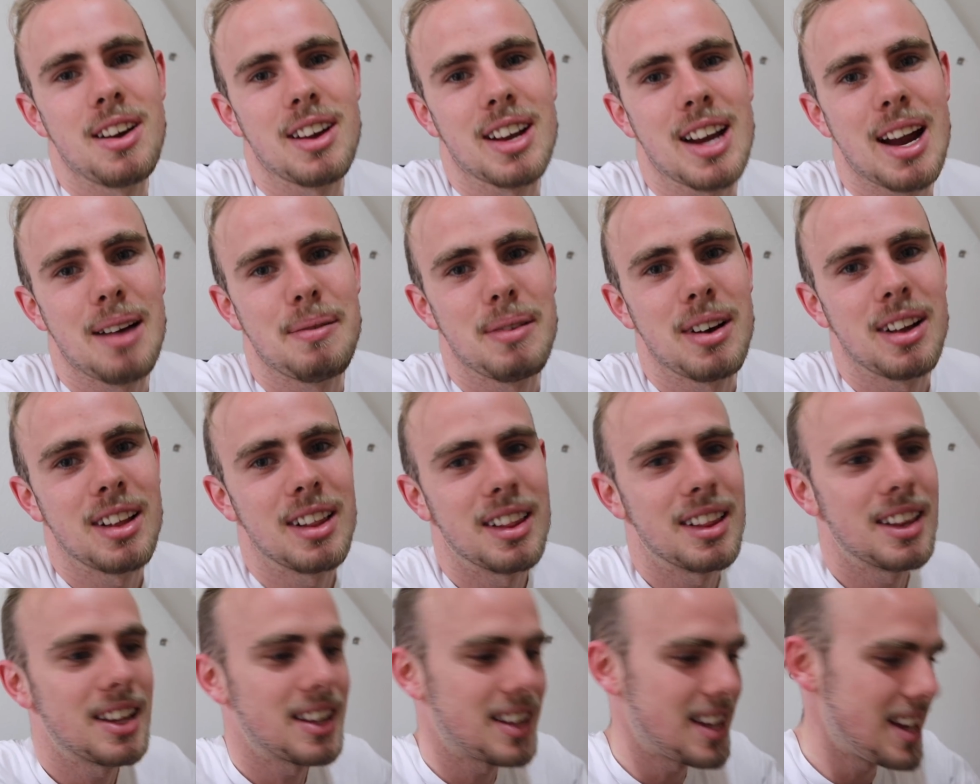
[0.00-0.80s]
on camera,
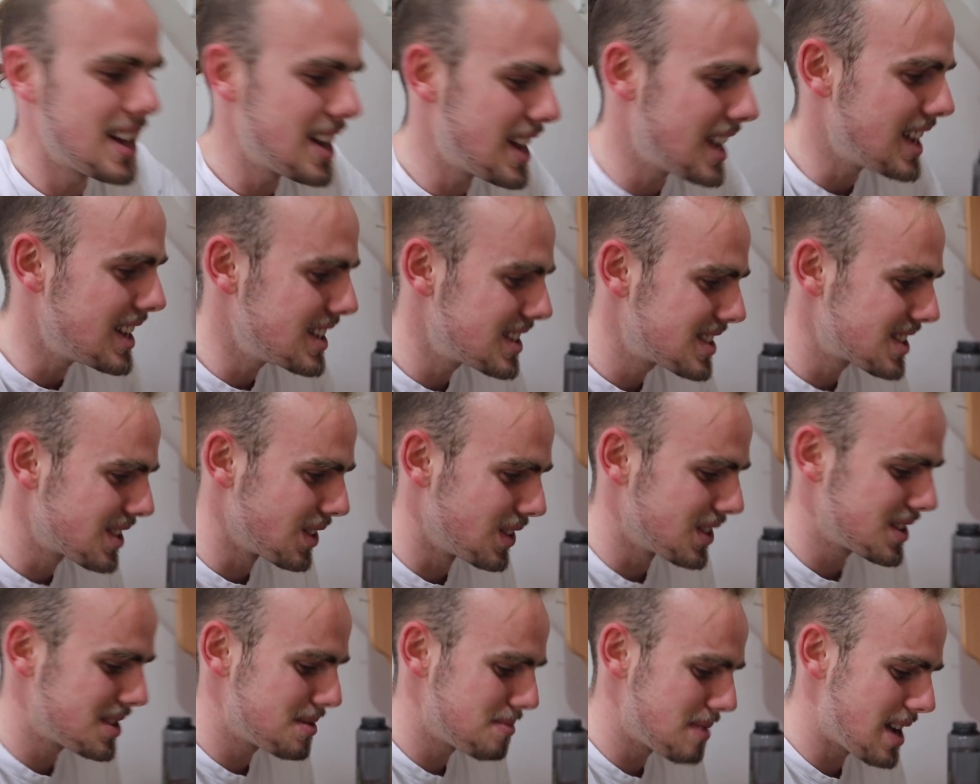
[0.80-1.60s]
hear his
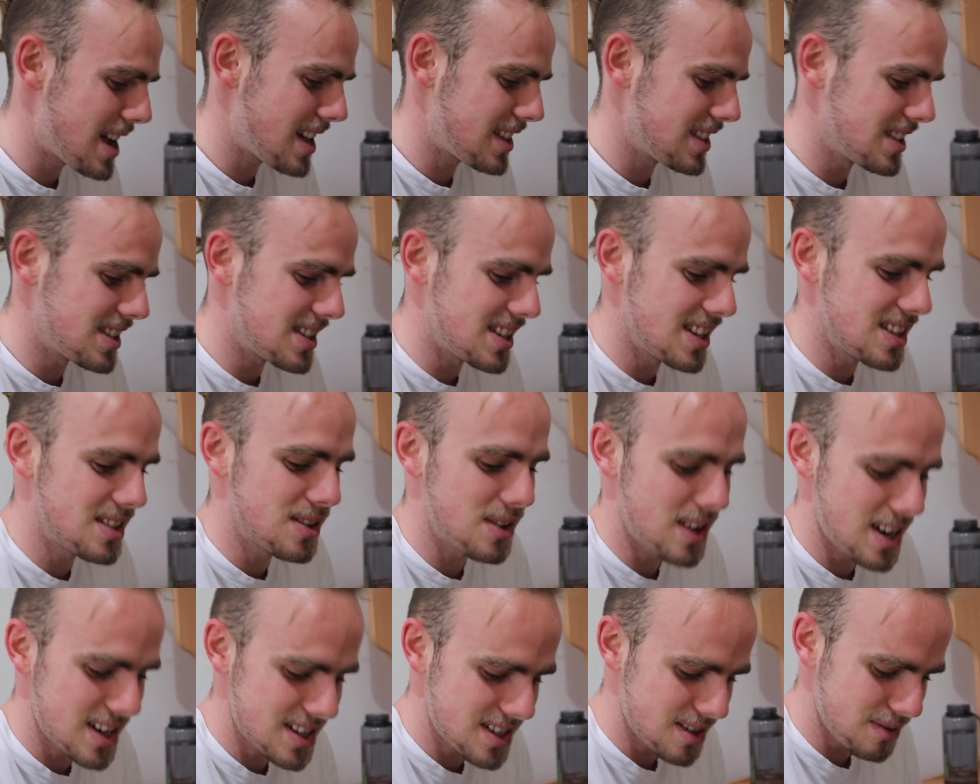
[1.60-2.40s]
thoughts about the
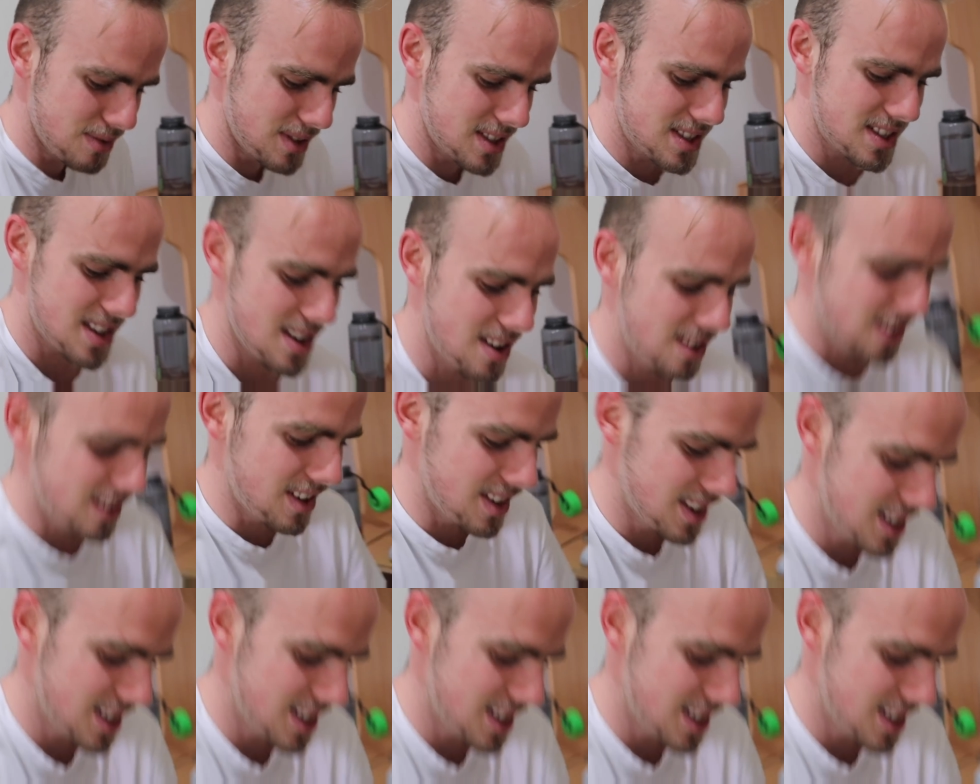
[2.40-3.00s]
situation, what's going